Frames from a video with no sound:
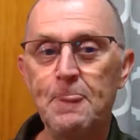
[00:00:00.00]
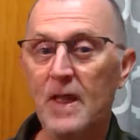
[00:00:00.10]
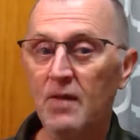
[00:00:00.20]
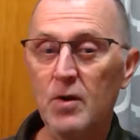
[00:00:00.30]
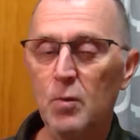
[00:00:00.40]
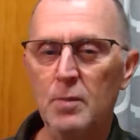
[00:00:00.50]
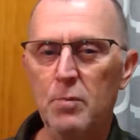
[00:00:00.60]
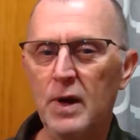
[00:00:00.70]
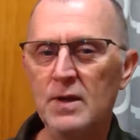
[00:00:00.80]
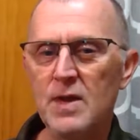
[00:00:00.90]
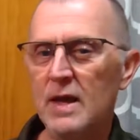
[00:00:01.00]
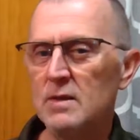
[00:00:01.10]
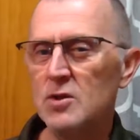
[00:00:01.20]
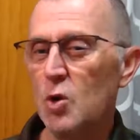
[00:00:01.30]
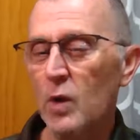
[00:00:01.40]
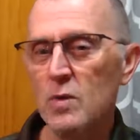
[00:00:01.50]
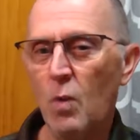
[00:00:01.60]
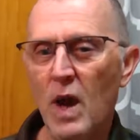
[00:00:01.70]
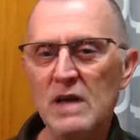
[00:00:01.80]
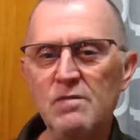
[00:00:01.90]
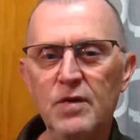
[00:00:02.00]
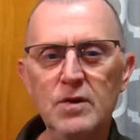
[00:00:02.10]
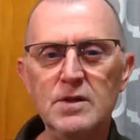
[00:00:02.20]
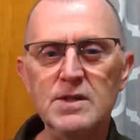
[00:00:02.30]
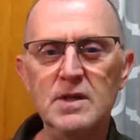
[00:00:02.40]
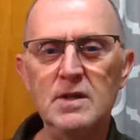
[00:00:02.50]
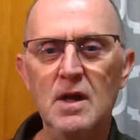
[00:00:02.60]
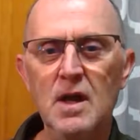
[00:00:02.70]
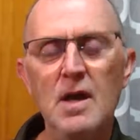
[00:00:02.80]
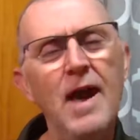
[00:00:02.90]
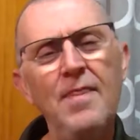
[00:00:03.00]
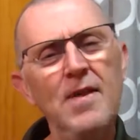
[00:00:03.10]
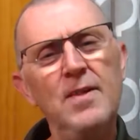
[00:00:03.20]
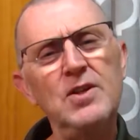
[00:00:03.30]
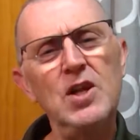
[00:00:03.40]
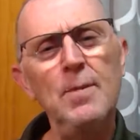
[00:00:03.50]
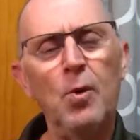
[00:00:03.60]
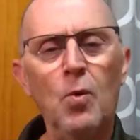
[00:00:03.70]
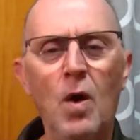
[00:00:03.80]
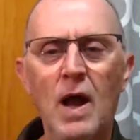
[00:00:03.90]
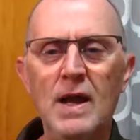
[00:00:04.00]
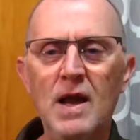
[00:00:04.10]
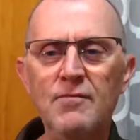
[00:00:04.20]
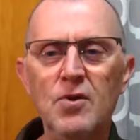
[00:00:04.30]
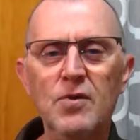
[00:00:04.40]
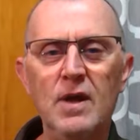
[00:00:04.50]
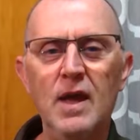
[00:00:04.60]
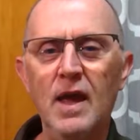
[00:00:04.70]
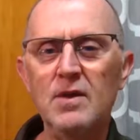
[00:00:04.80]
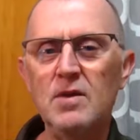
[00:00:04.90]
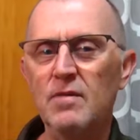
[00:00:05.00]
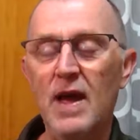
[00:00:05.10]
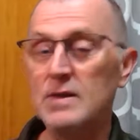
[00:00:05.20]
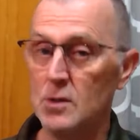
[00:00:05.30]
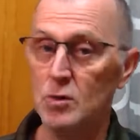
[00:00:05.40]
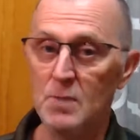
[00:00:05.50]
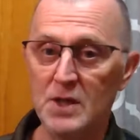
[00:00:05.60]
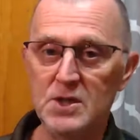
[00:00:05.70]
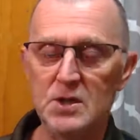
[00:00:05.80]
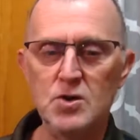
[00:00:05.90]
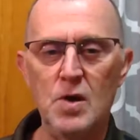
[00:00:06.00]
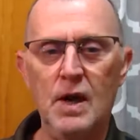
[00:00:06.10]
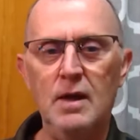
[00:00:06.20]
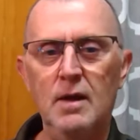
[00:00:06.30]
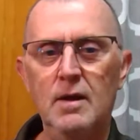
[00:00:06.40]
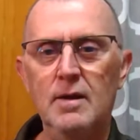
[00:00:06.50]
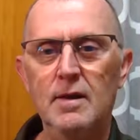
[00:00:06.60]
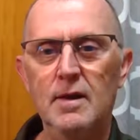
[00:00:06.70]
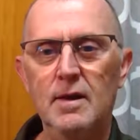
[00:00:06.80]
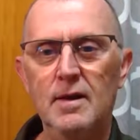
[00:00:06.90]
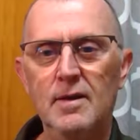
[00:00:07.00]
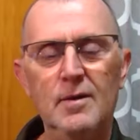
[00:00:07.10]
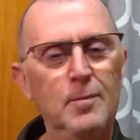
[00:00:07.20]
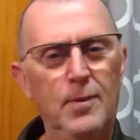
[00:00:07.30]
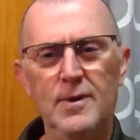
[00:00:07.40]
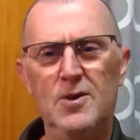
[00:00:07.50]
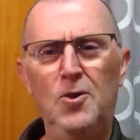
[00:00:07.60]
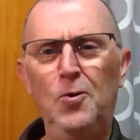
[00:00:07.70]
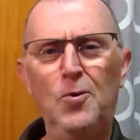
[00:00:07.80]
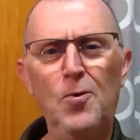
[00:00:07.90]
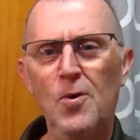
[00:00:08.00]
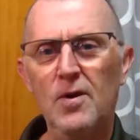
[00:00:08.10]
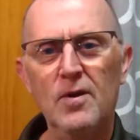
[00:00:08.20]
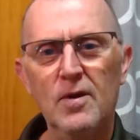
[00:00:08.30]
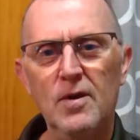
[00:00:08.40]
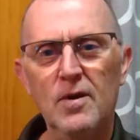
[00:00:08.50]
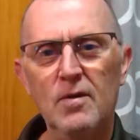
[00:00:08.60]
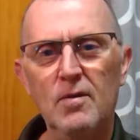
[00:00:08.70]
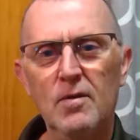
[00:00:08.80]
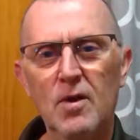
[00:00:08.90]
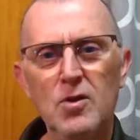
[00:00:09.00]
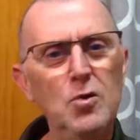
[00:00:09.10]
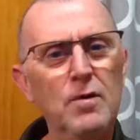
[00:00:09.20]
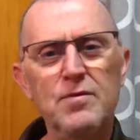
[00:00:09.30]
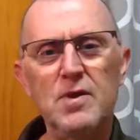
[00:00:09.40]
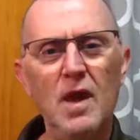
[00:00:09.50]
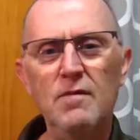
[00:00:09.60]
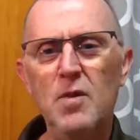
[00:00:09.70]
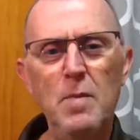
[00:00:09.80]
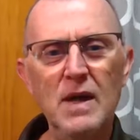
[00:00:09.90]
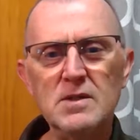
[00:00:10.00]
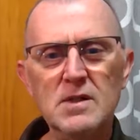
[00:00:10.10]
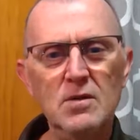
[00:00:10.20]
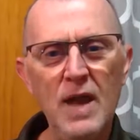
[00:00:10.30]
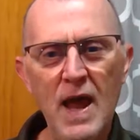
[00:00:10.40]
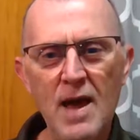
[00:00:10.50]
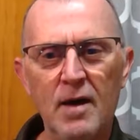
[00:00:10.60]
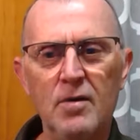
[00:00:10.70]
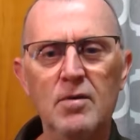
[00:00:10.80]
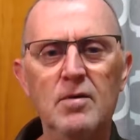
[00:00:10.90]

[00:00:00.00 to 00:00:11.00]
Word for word: Everyone brings out the choice wine first, and, and then the cheaper wine after the guests have had too much to drink. But you, you have saved the best till now.